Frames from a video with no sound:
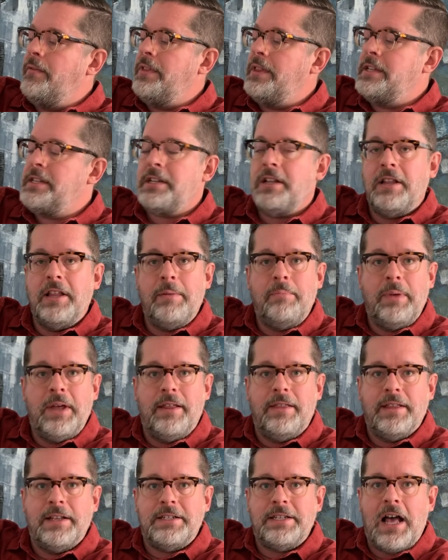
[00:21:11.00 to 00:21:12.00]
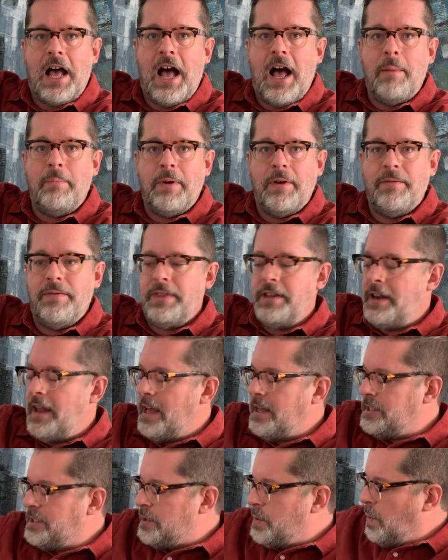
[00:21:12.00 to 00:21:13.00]
of this clip and the top of the
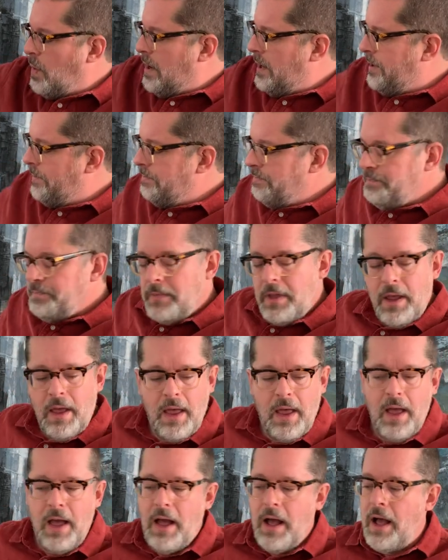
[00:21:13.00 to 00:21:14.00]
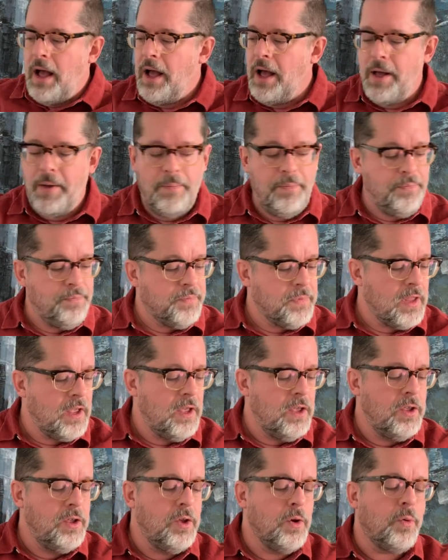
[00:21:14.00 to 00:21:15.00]
next one. Um,
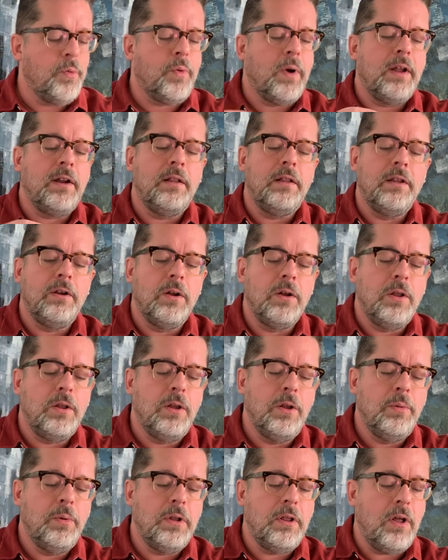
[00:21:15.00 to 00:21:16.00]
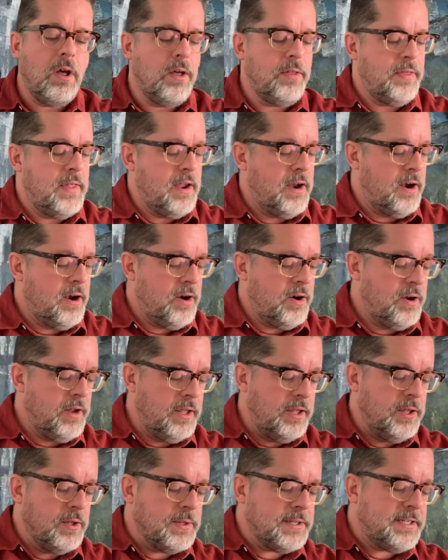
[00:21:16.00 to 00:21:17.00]
you'll run a little glue along there,
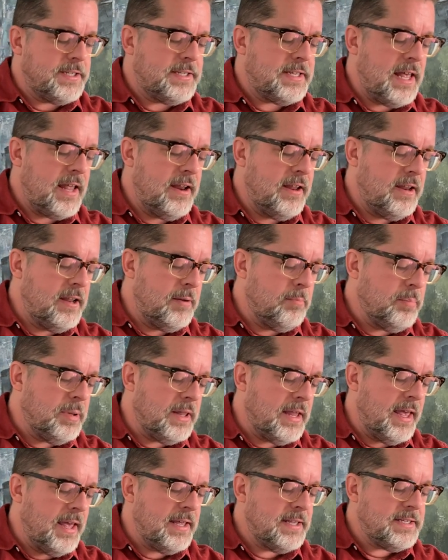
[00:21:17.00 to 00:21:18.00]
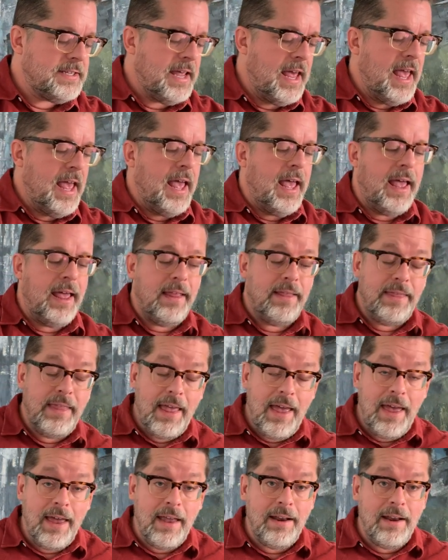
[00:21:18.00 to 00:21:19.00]
you'll set it in place, and
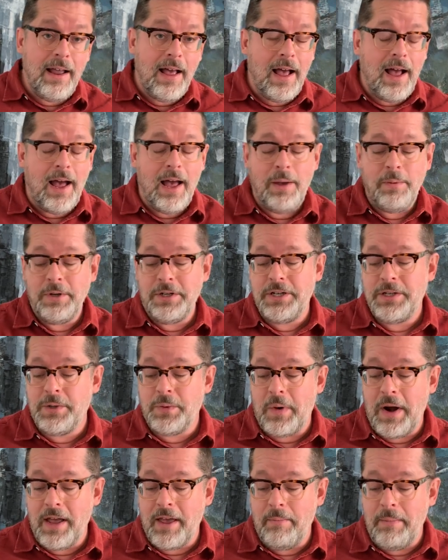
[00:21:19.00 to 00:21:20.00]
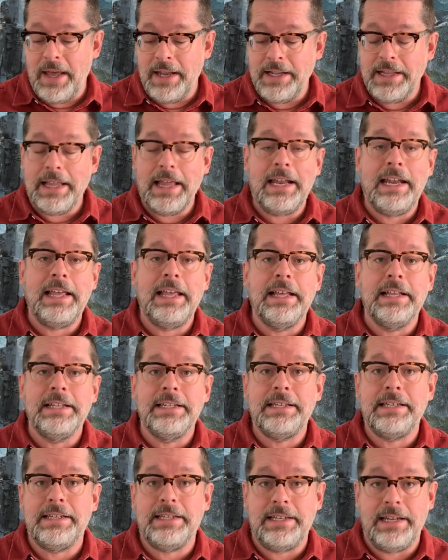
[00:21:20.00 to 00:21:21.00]
then I would just recommend letting it
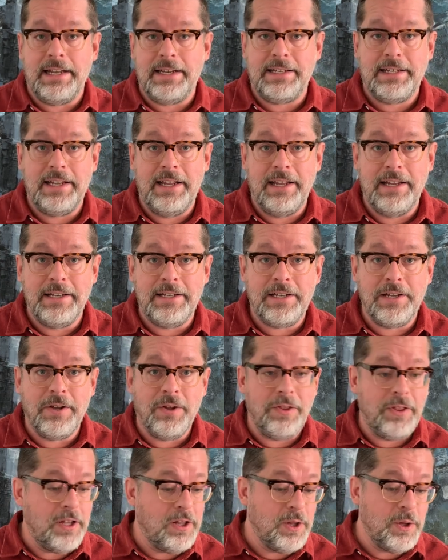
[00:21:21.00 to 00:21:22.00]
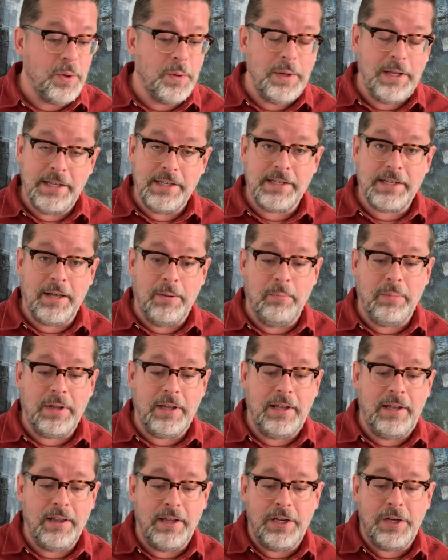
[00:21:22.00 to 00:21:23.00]
sit until the glue is
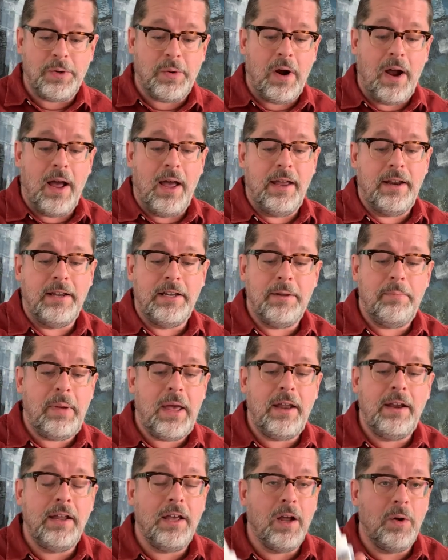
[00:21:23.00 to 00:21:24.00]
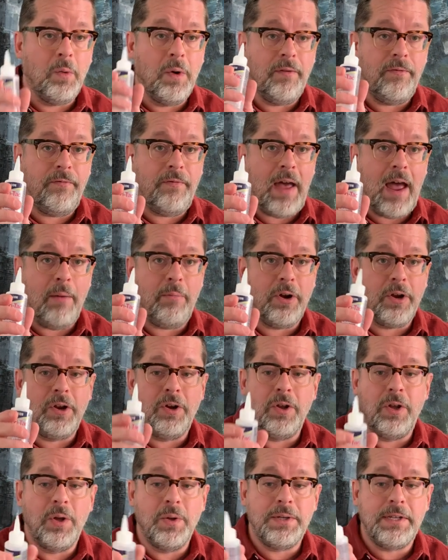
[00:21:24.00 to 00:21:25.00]
completely dried. And depending on what fabric you're
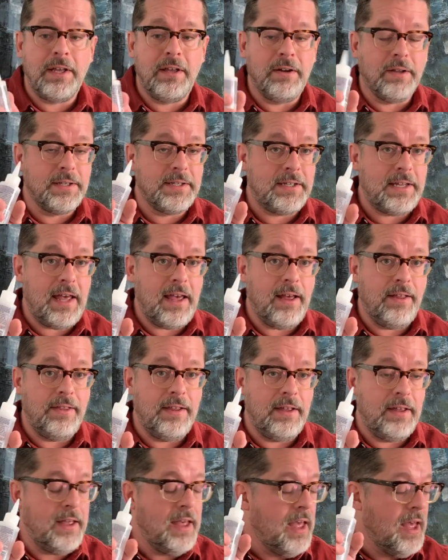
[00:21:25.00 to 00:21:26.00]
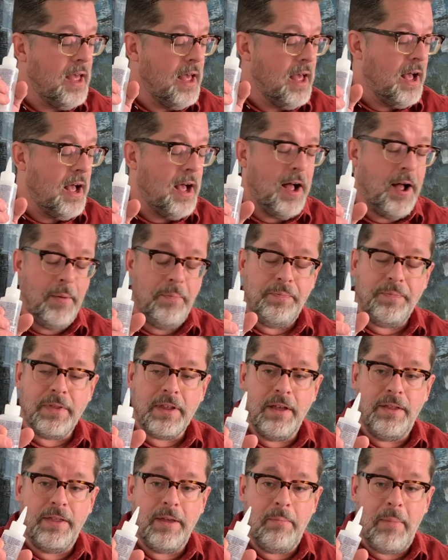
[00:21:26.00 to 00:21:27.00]
using, it'll say on the, um,
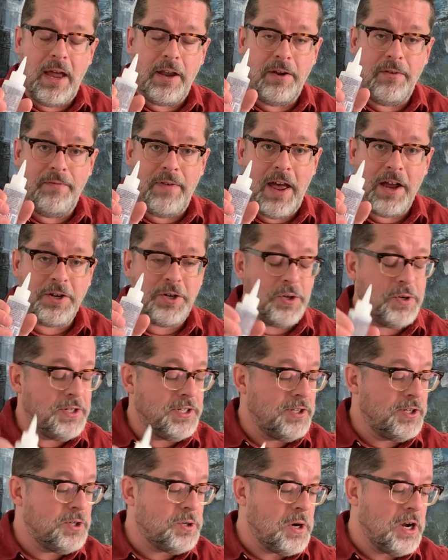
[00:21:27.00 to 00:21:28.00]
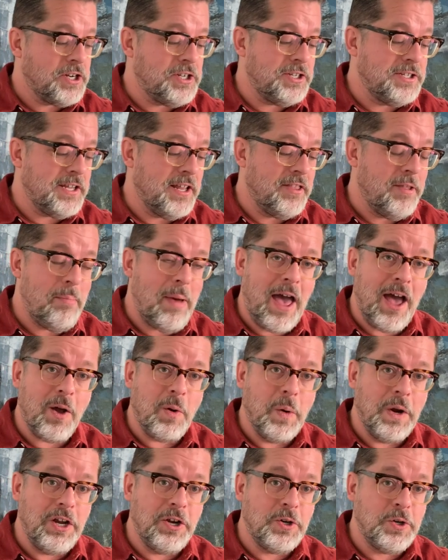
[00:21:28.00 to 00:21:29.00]
the manufacturer's instructions on the back
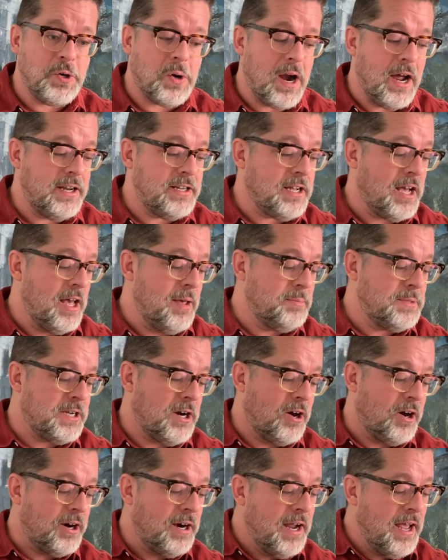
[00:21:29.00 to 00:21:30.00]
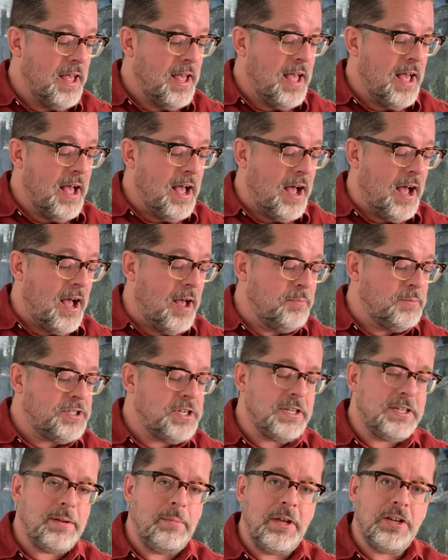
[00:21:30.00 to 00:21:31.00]
what your dry times are um,
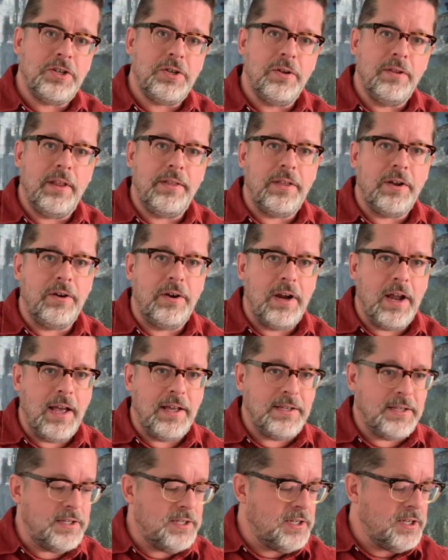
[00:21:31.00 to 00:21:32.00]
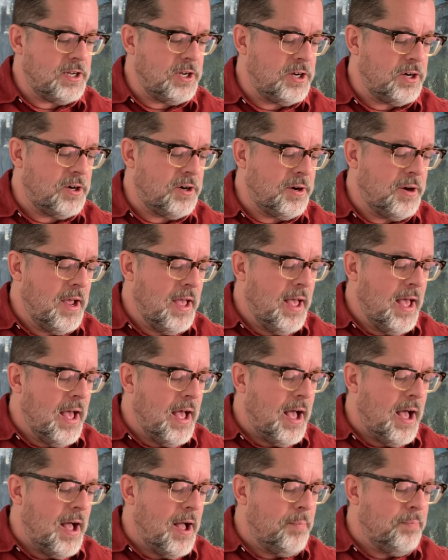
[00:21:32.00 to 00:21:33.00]
just to make sure that they're nice and secure.
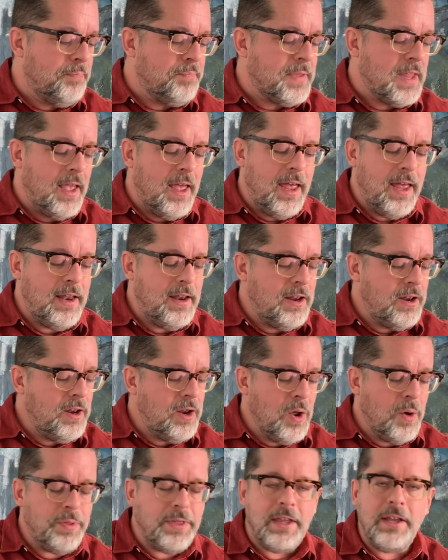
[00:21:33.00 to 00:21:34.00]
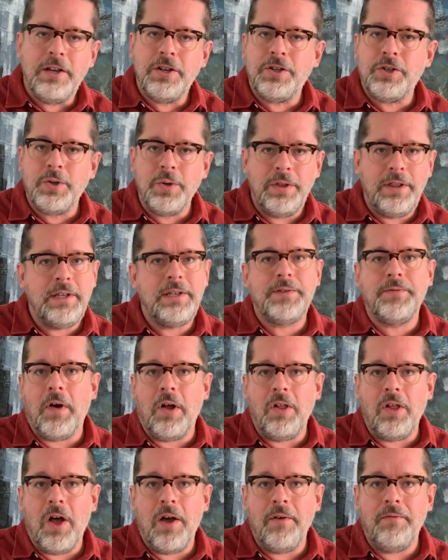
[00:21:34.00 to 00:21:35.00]
Um, and note that should these
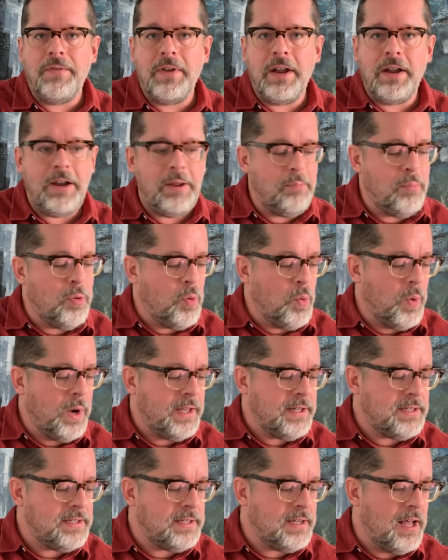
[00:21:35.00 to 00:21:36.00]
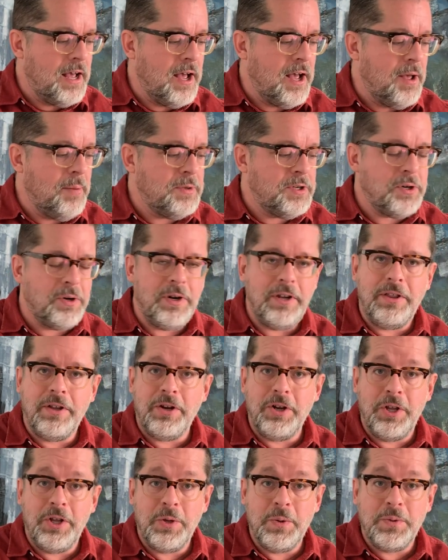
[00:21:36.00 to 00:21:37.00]
fall off at any point um, during their
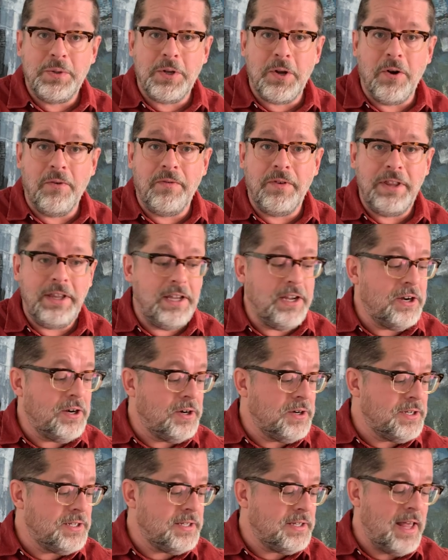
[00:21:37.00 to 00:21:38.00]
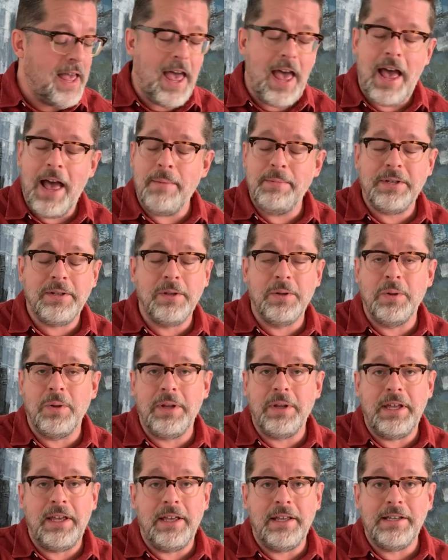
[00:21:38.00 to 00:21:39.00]
use over the years,
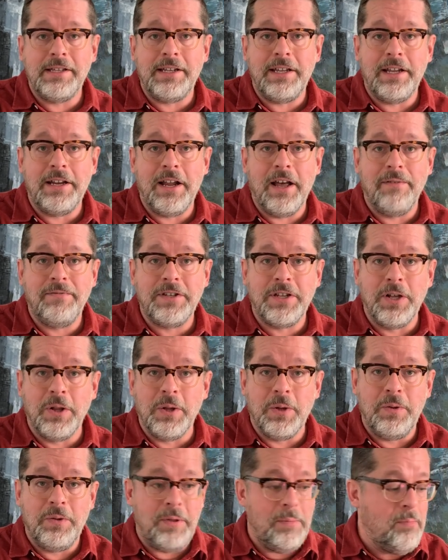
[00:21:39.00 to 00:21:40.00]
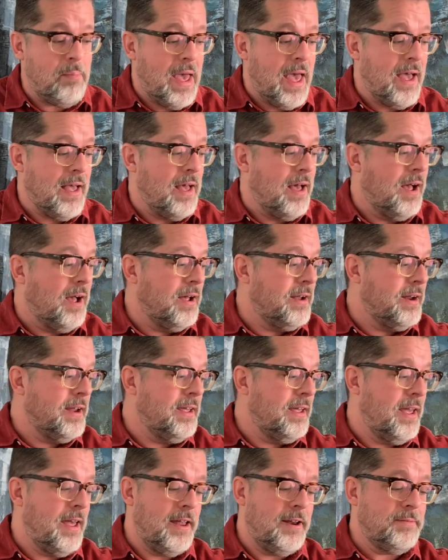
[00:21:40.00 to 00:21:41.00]
absolutely easy enough to glue them back on
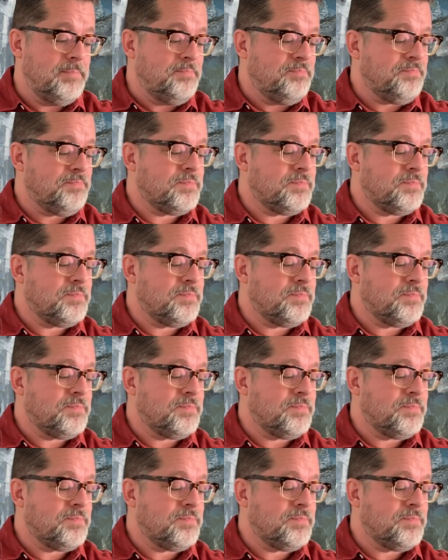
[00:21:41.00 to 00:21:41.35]
again.